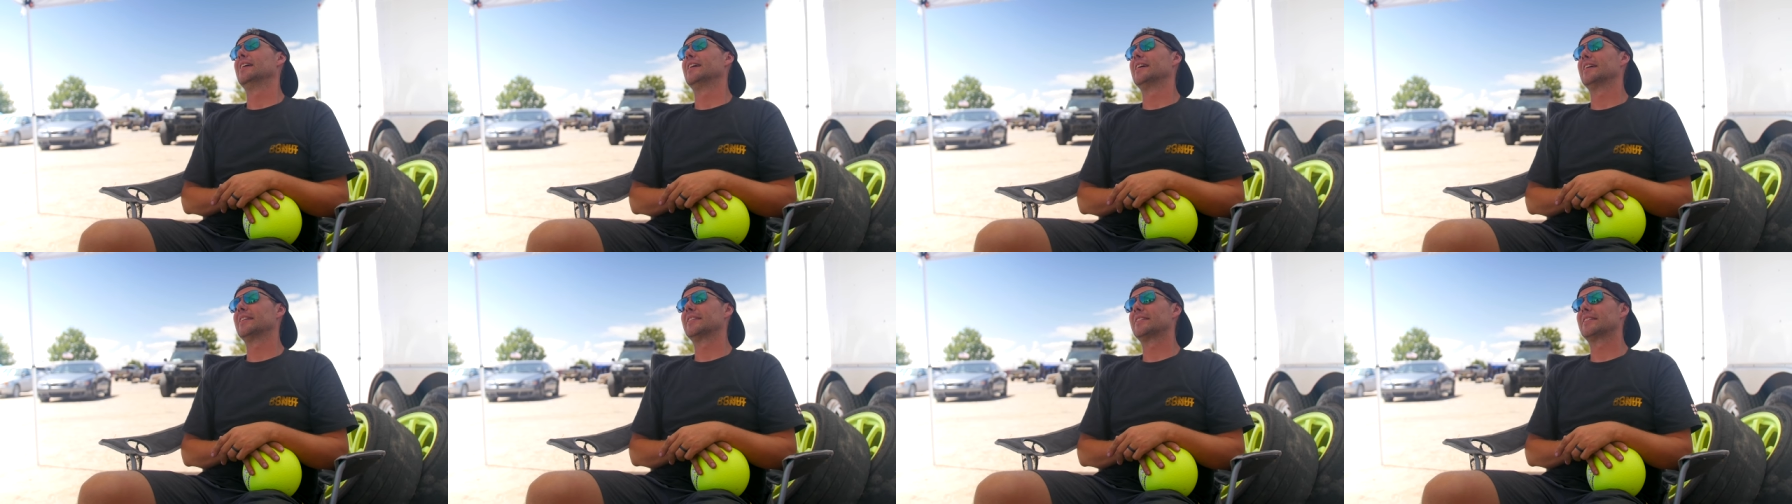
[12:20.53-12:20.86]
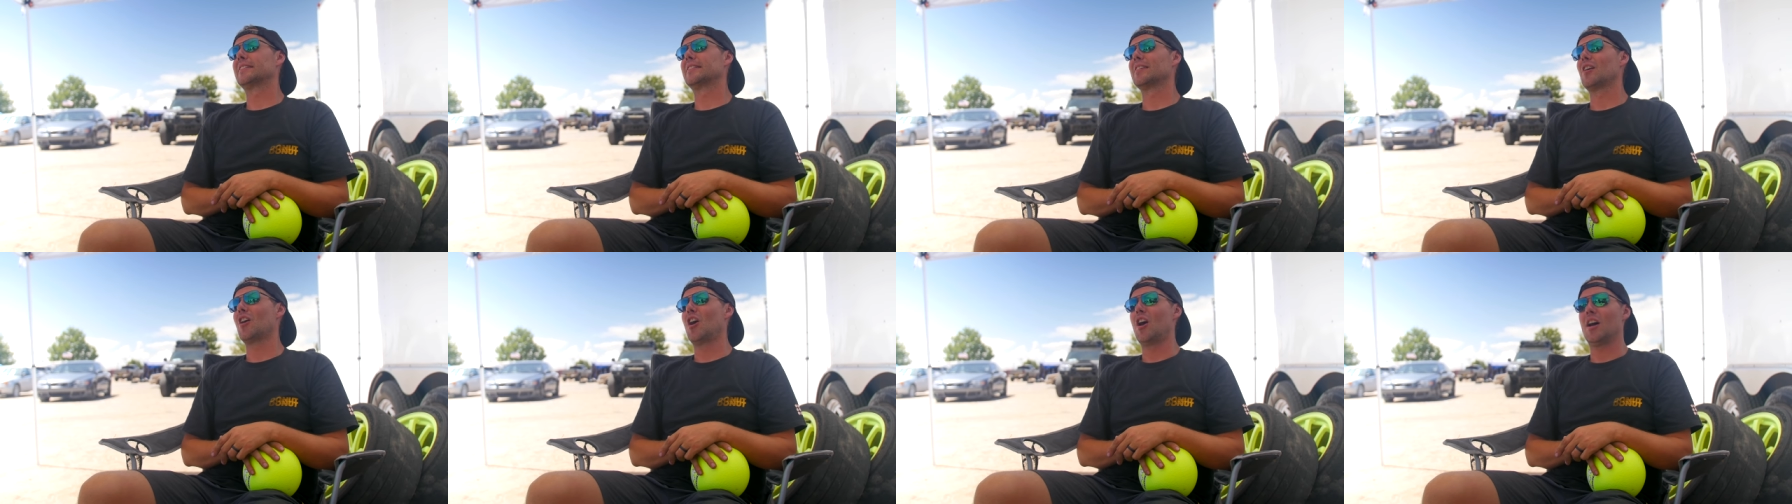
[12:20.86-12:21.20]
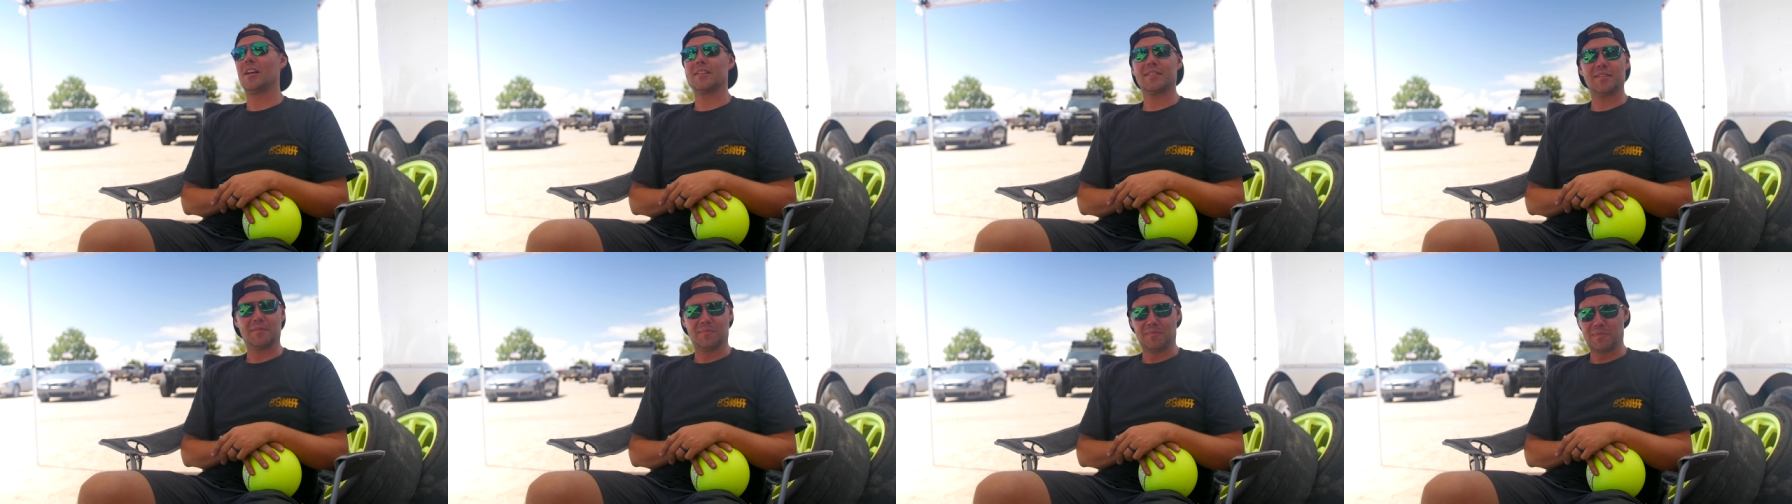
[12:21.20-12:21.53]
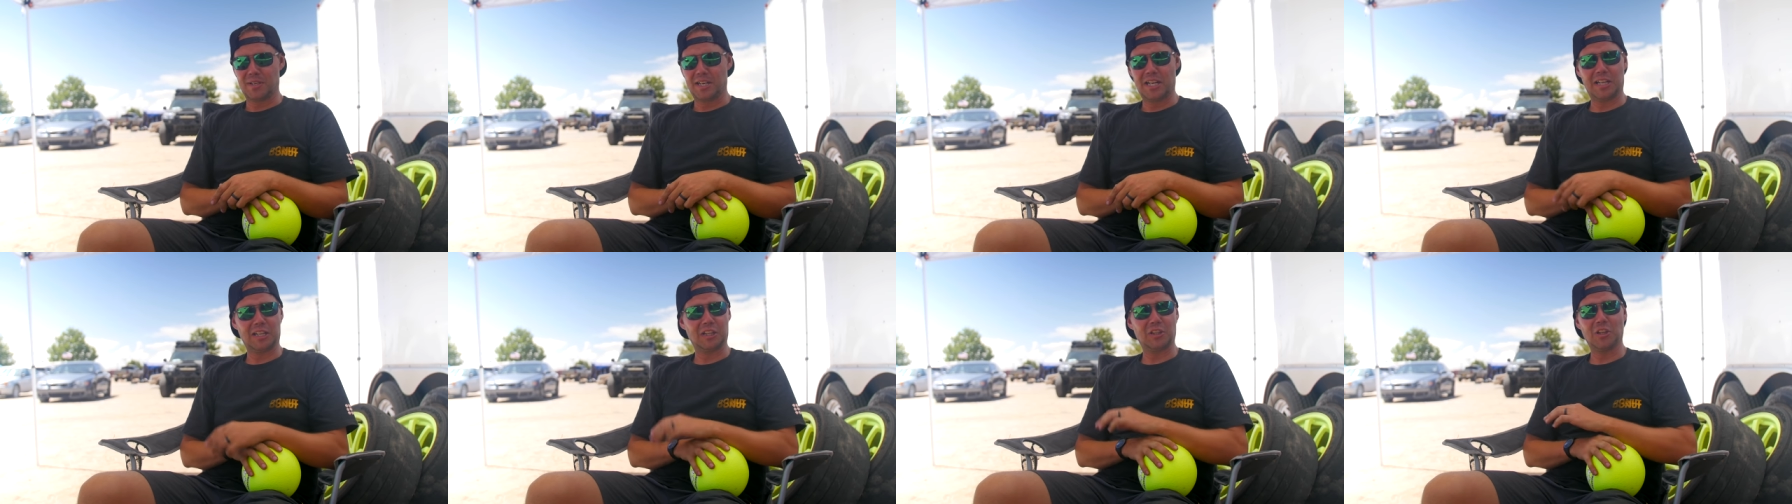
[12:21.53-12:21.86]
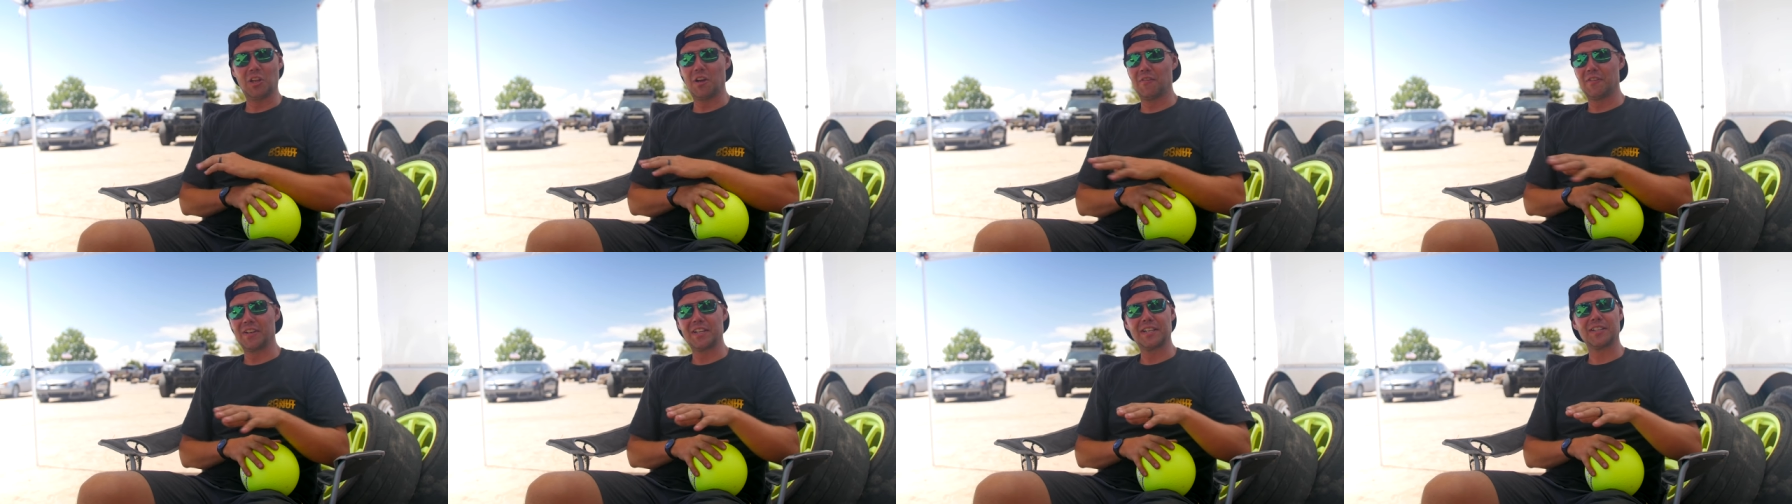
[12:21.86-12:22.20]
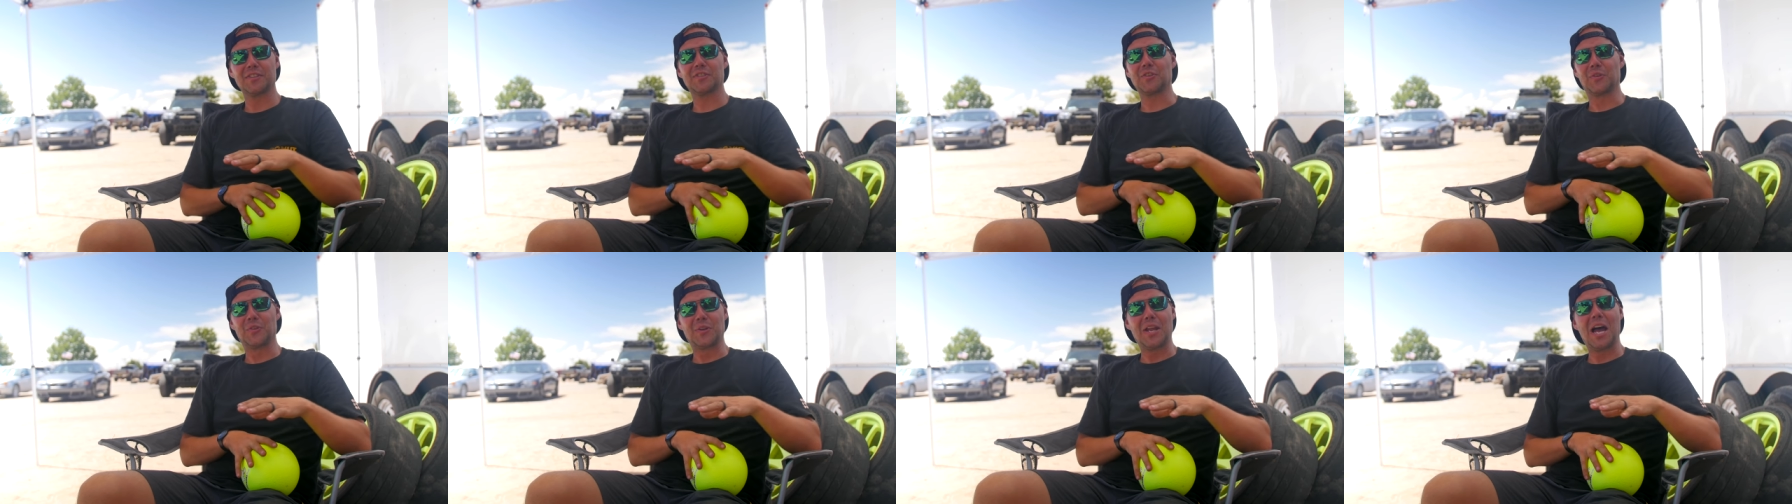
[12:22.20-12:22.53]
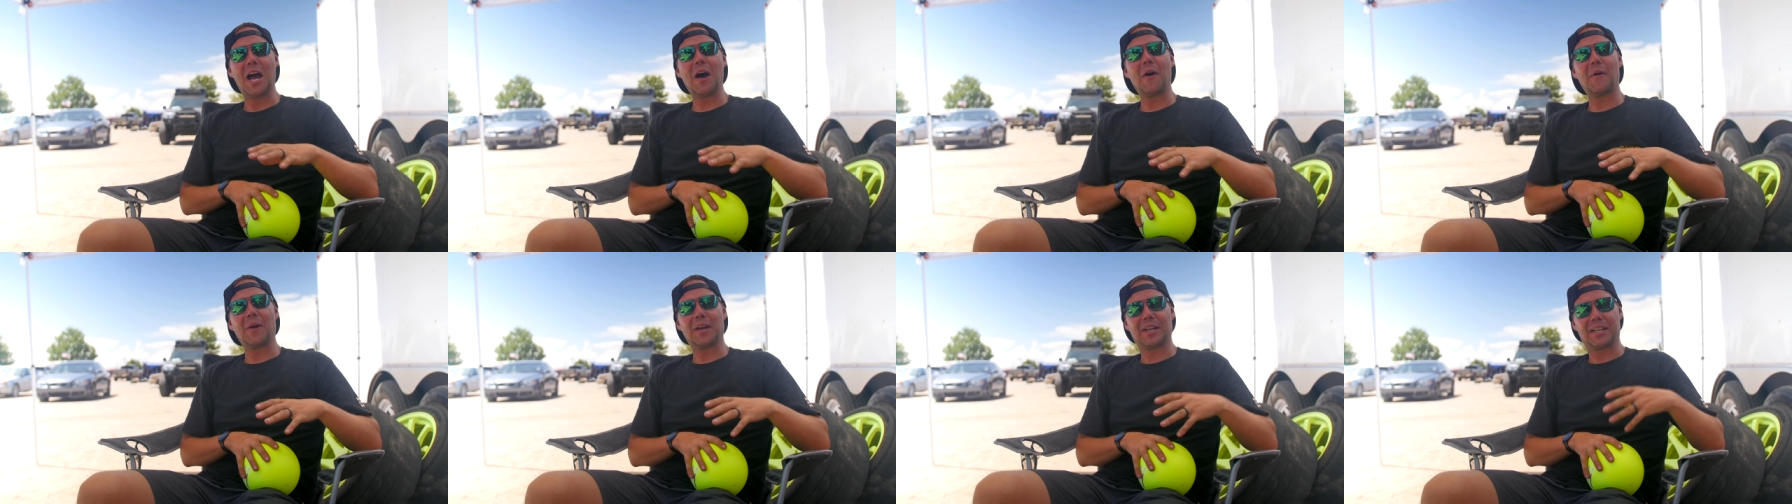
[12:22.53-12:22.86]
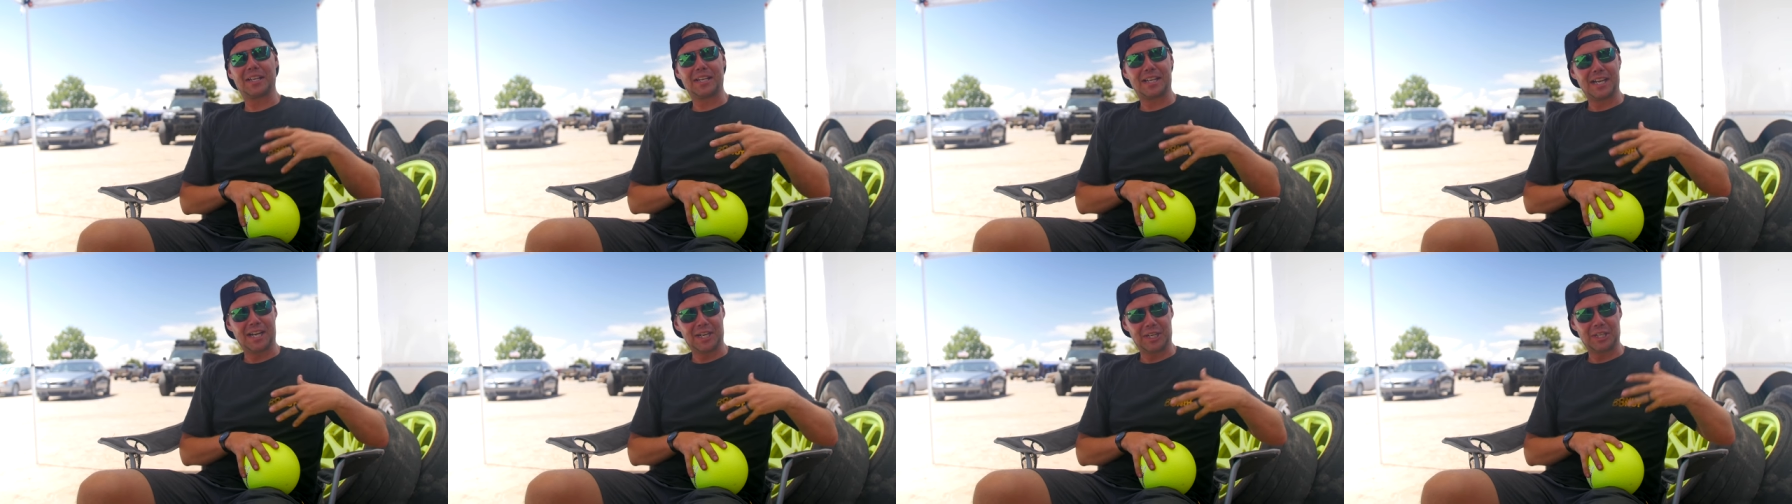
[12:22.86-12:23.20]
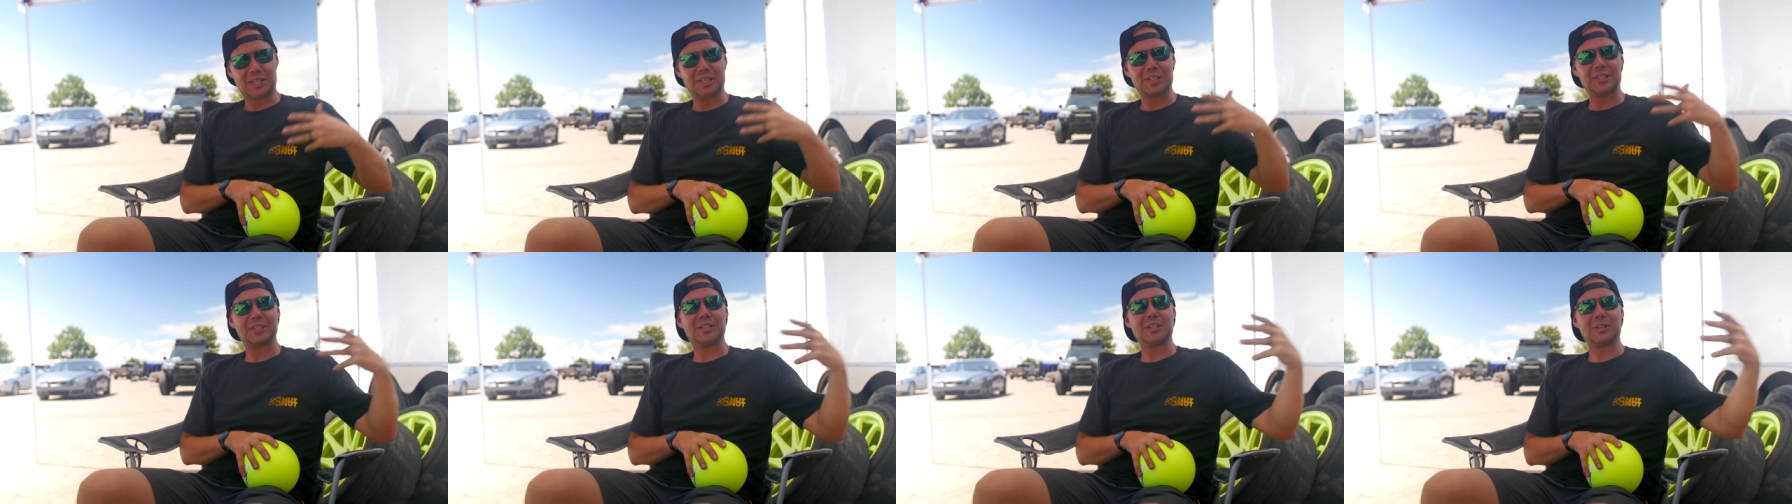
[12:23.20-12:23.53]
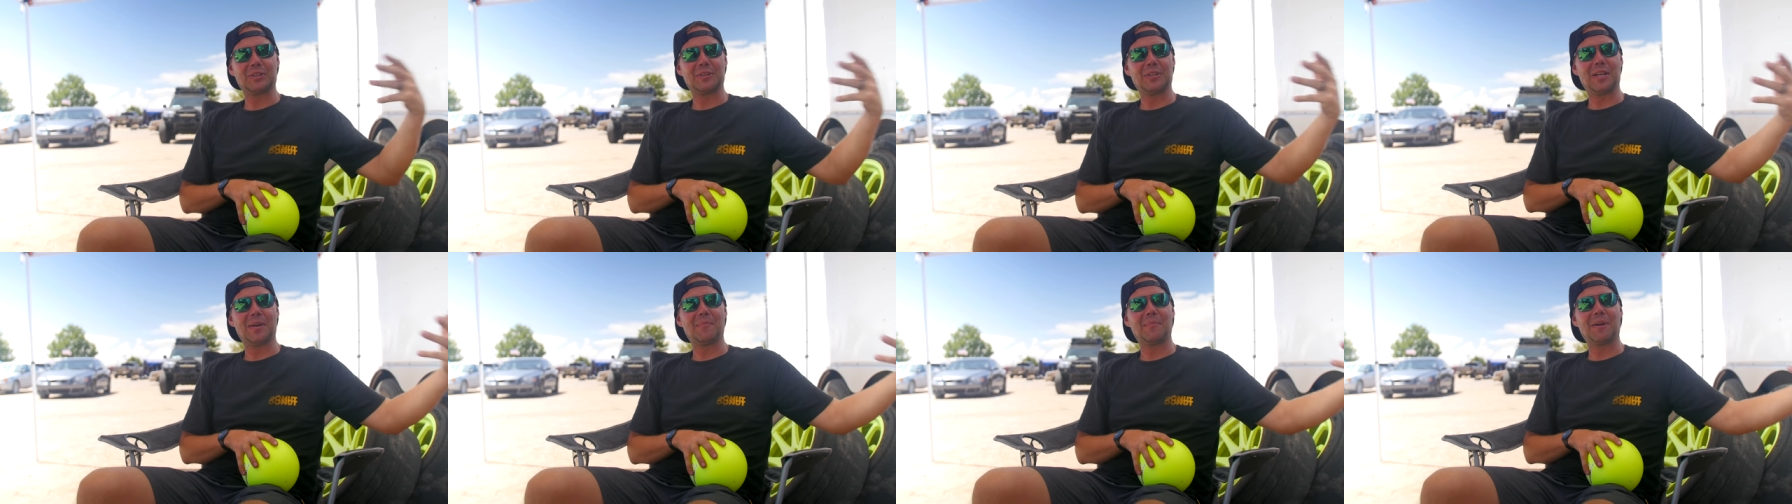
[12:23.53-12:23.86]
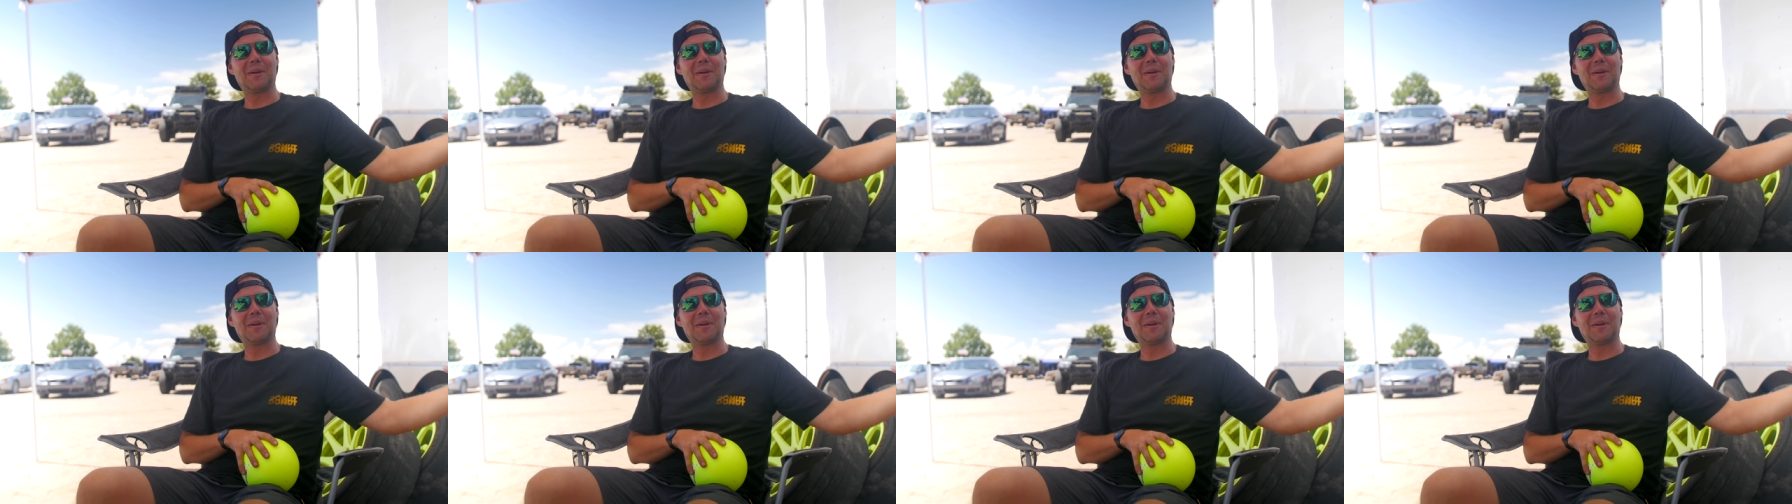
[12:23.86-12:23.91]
It's awesome, and I love it. So now I can kind of consider that